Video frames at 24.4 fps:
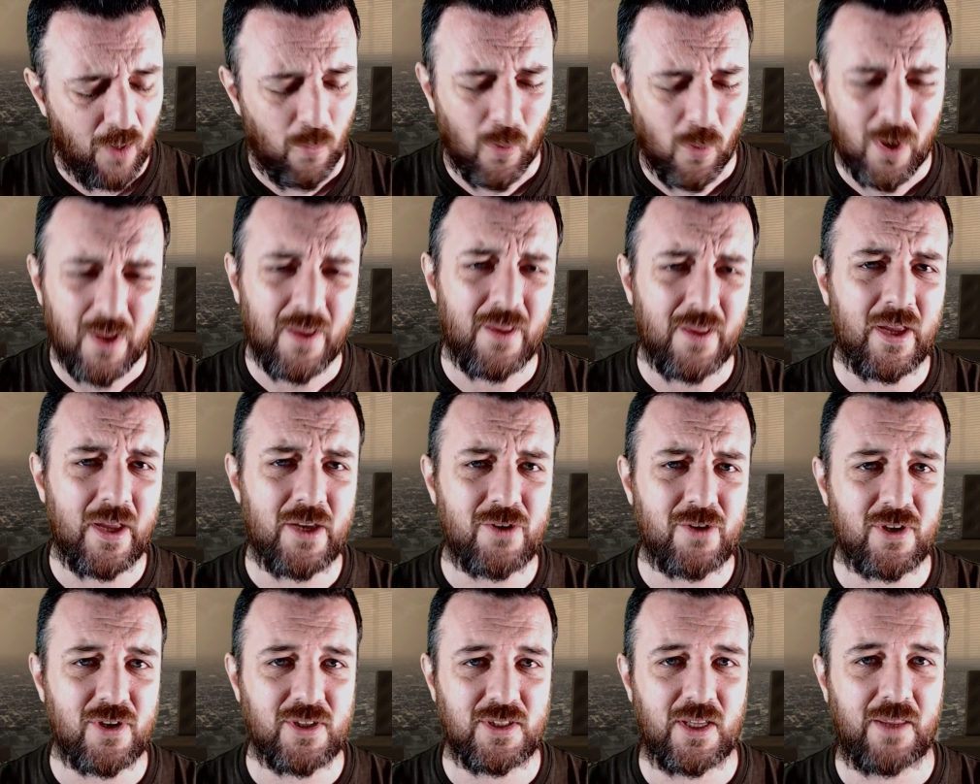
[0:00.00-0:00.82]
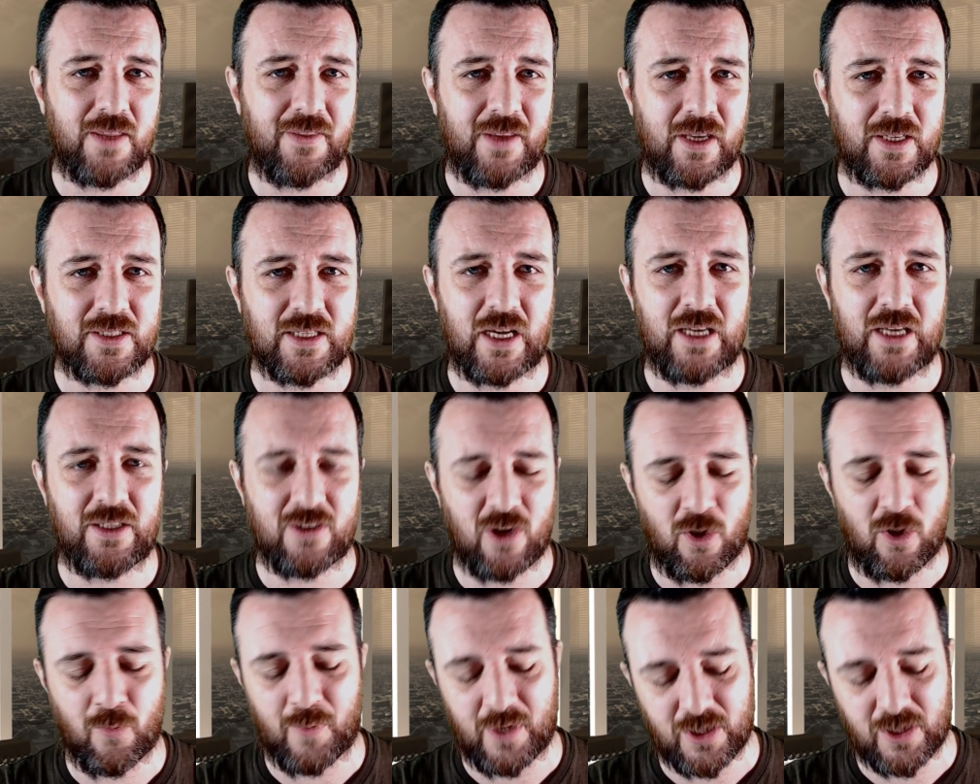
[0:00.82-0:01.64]
And one of the interesting things that he
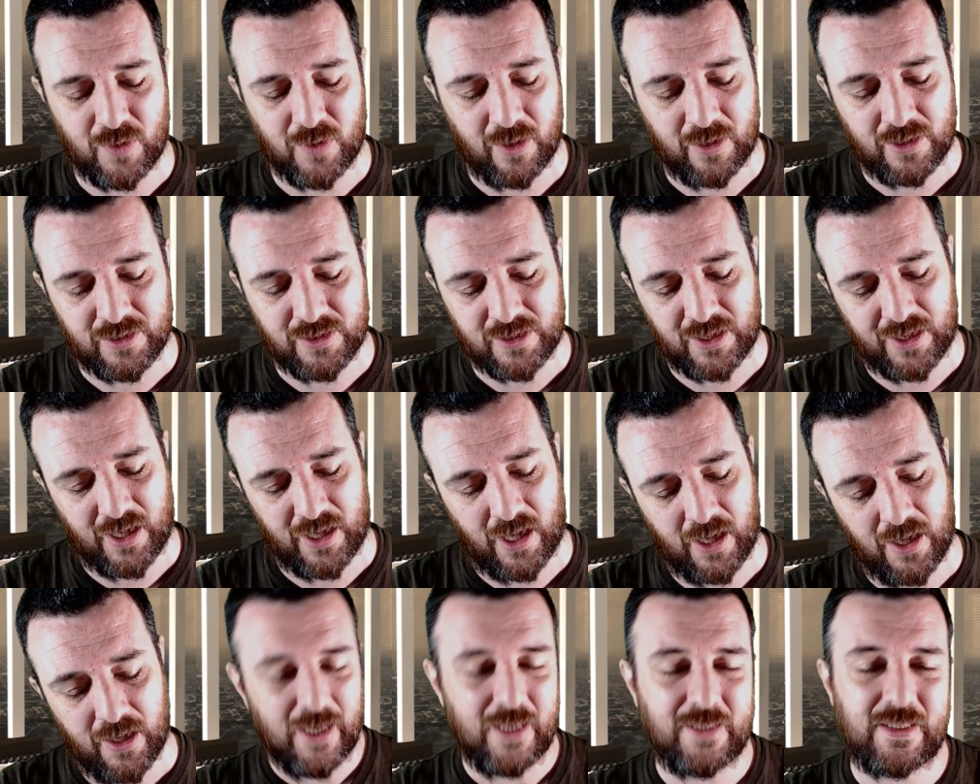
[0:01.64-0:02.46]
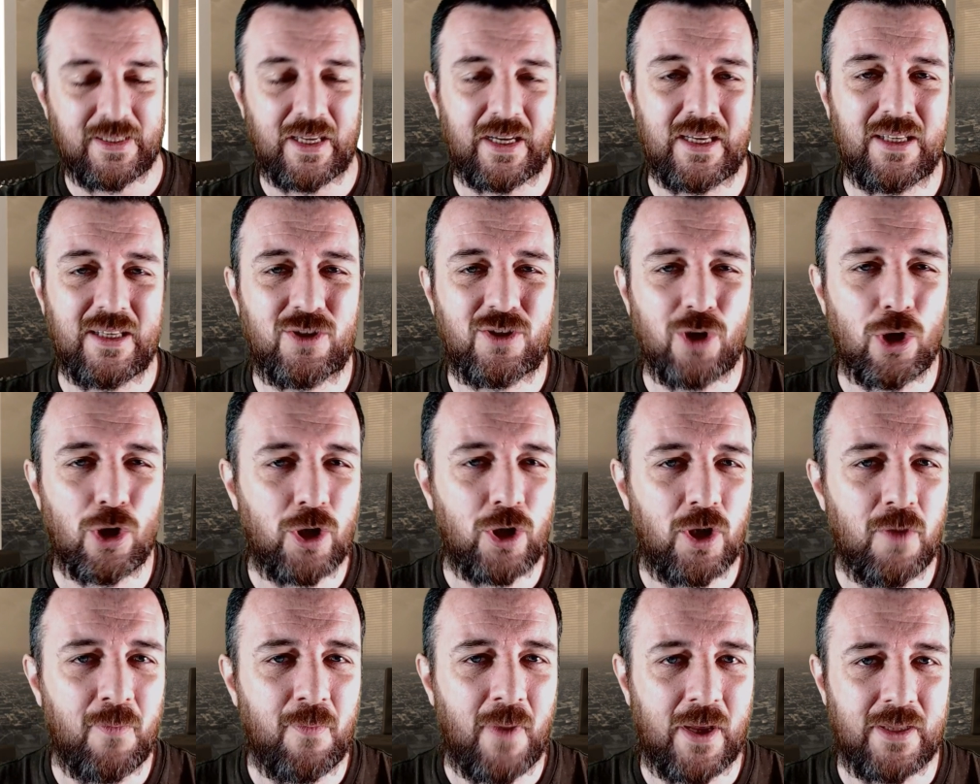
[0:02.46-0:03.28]
told me as well yesterday is that he
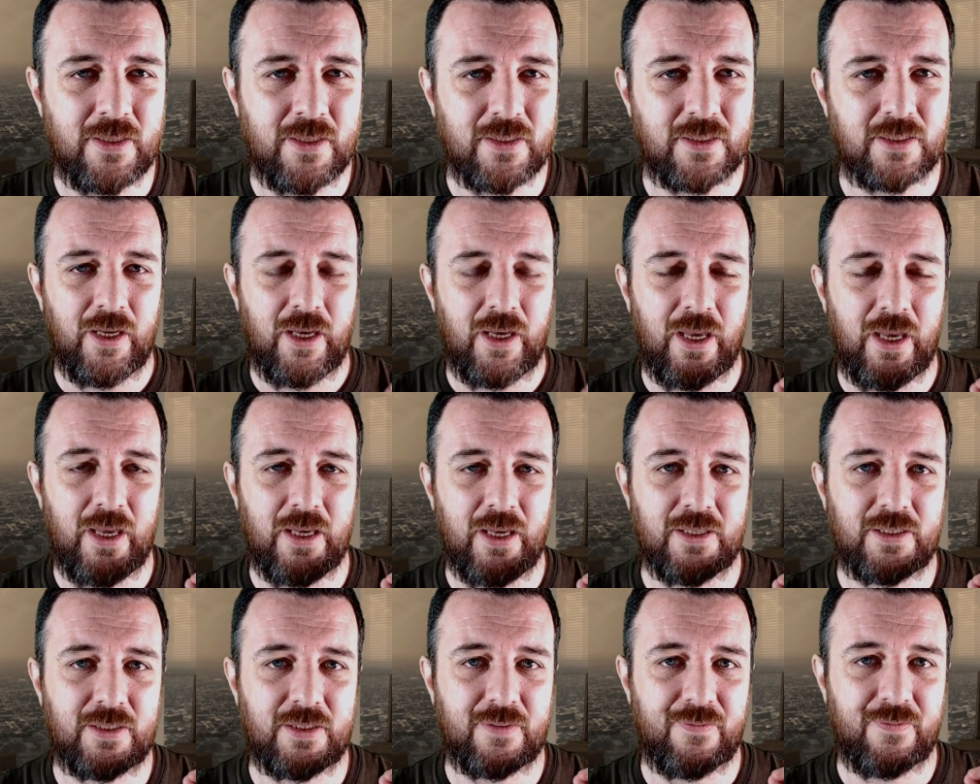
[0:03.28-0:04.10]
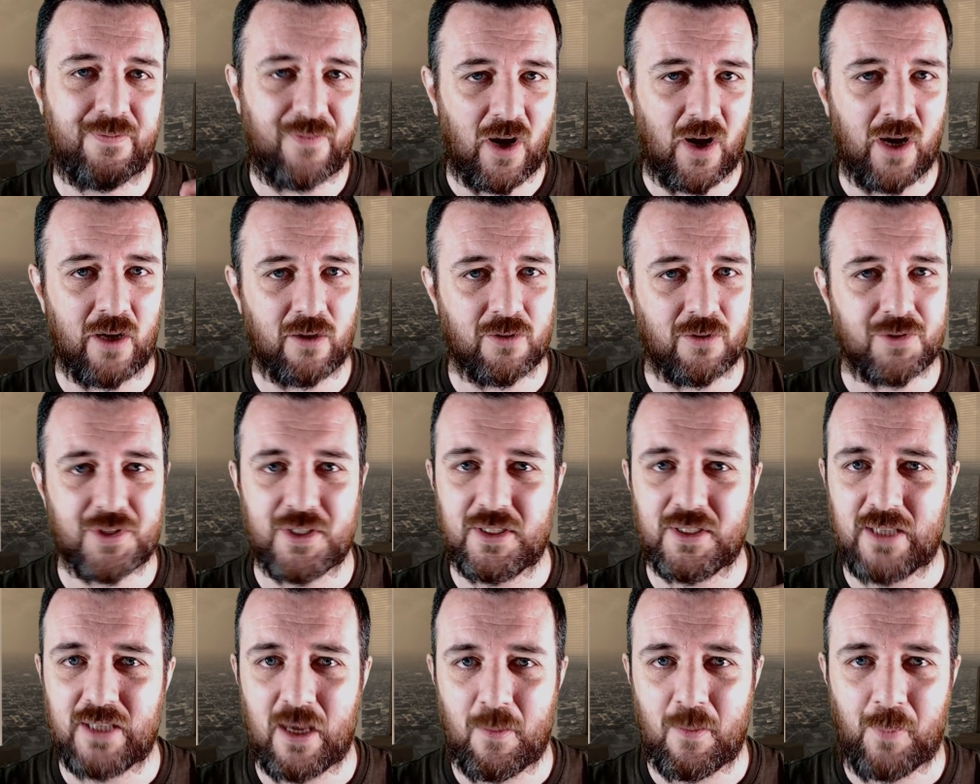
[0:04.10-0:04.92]
documents his files,
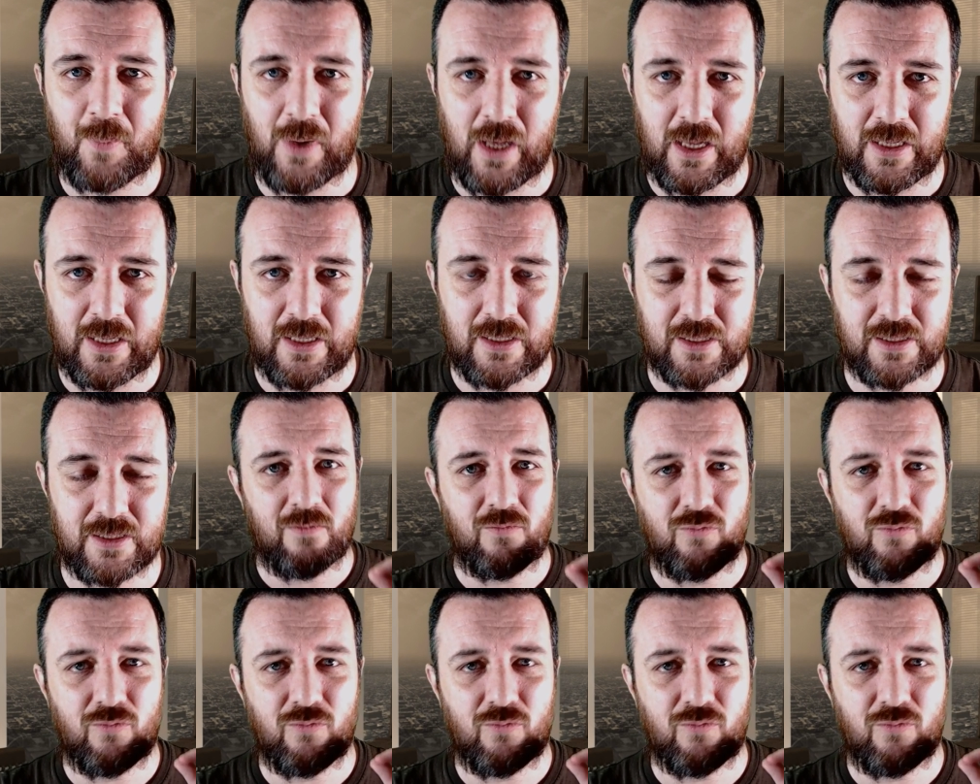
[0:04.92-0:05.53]
his templates,